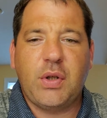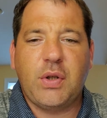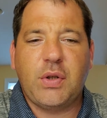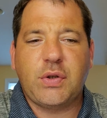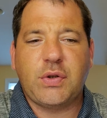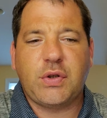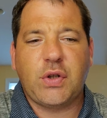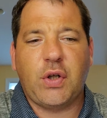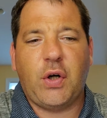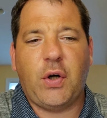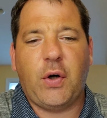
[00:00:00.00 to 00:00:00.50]

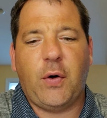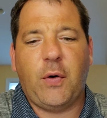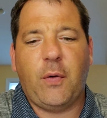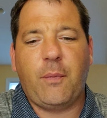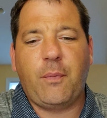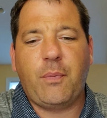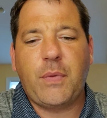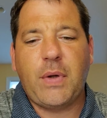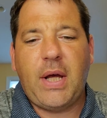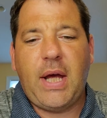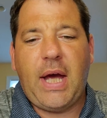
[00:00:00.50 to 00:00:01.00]

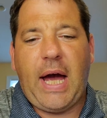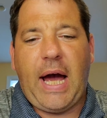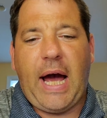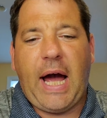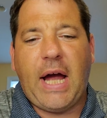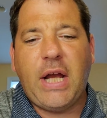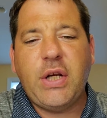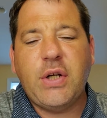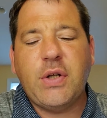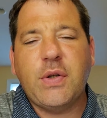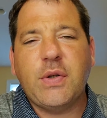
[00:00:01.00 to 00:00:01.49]
So
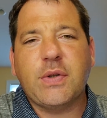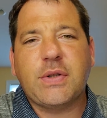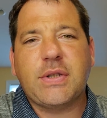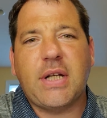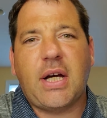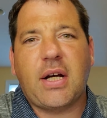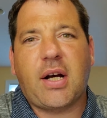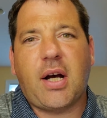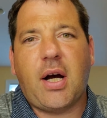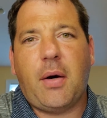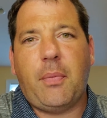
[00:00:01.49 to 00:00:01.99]
I use
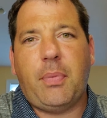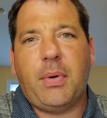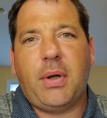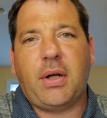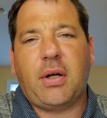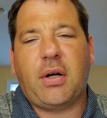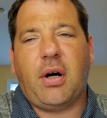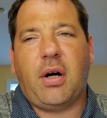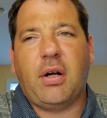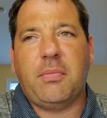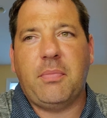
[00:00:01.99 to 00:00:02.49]
a company
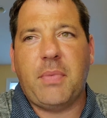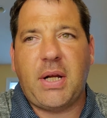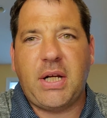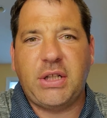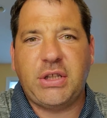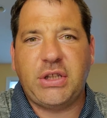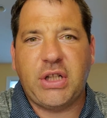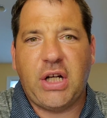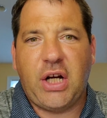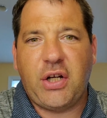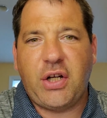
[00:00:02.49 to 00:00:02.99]
called
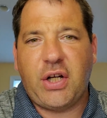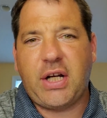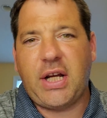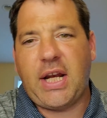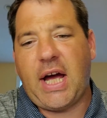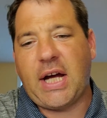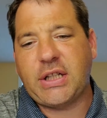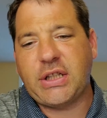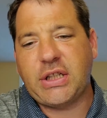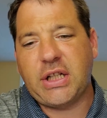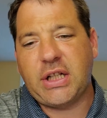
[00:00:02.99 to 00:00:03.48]
MediShare. You can
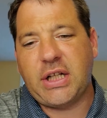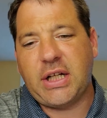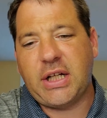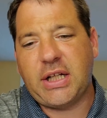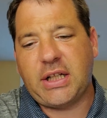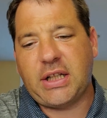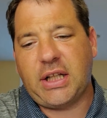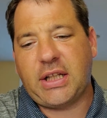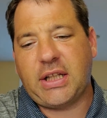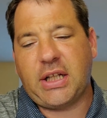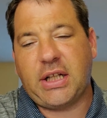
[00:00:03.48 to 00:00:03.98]
actually
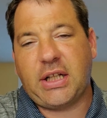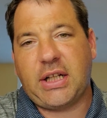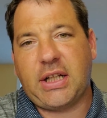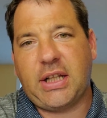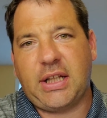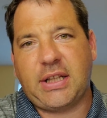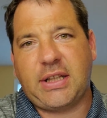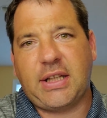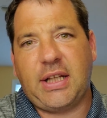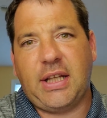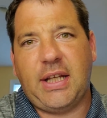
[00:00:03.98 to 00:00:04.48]
click
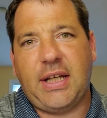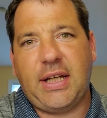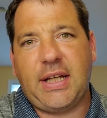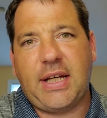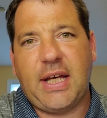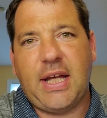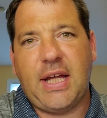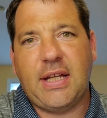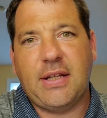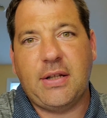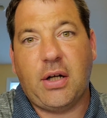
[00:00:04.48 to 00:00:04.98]
the link
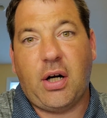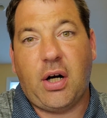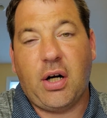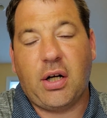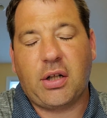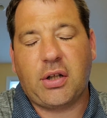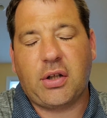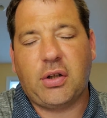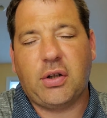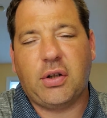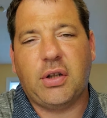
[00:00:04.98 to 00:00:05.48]
in the
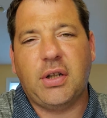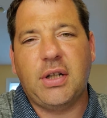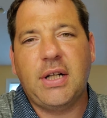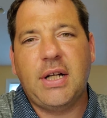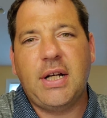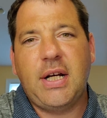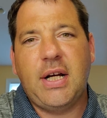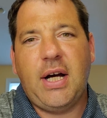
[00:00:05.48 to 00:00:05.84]
article.